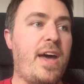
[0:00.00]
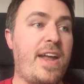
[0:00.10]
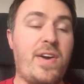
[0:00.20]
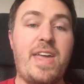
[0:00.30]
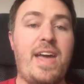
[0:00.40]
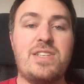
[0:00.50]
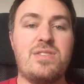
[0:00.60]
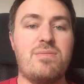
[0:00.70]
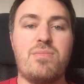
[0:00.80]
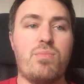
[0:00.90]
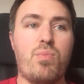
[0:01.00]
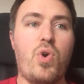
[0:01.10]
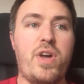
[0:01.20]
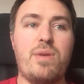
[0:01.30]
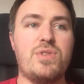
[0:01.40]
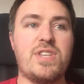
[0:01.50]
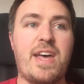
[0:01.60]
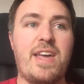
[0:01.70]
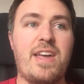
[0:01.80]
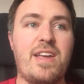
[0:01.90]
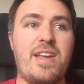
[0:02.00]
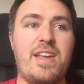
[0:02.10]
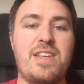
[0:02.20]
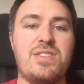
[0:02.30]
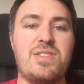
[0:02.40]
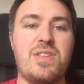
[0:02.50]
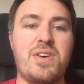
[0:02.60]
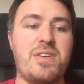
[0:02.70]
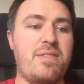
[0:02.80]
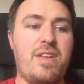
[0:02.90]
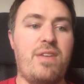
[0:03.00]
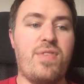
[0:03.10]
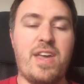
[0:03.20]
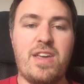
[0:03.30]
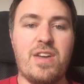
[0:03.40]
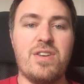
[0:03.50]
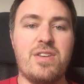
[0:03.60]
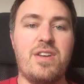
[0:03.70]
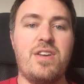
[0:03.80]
And I guess what he was saying is that if they can